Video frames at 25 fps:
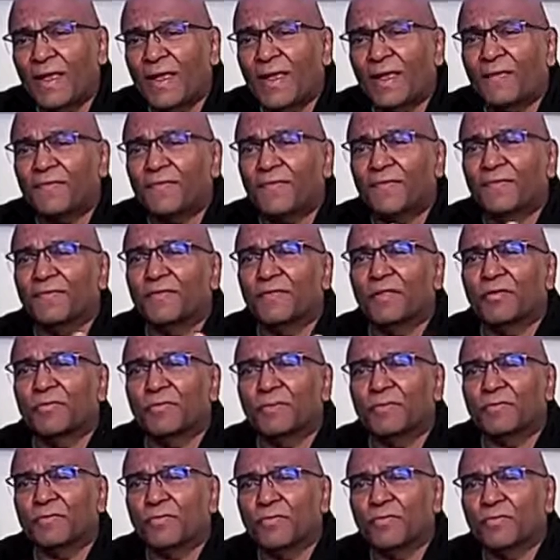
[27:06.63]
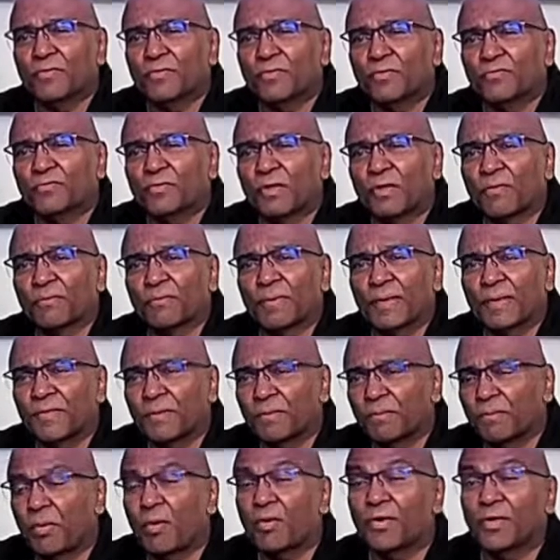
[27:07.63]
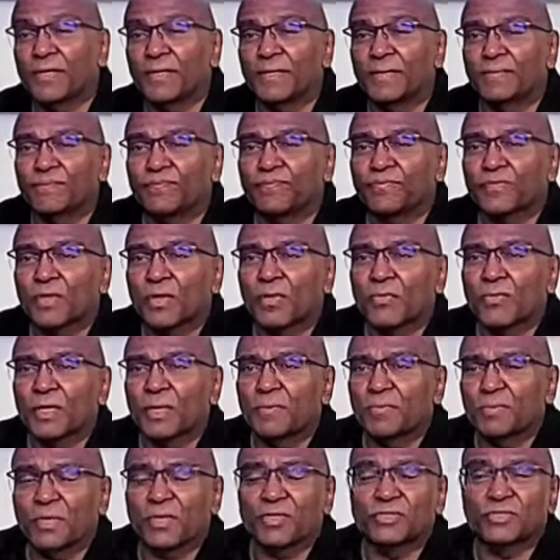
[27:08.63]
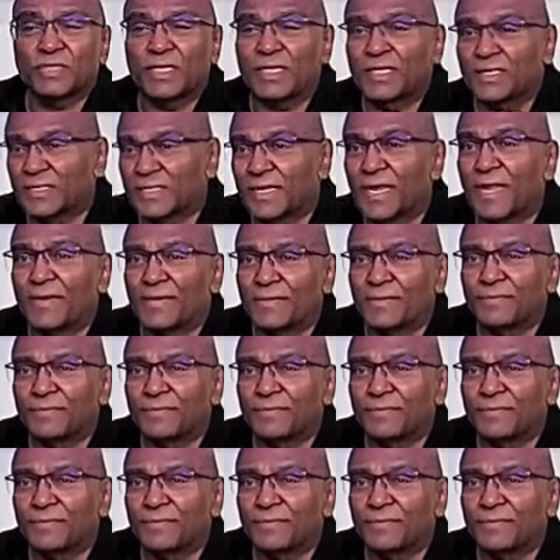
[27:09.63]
and then they'll be removed out by the body, okay, because they're dead.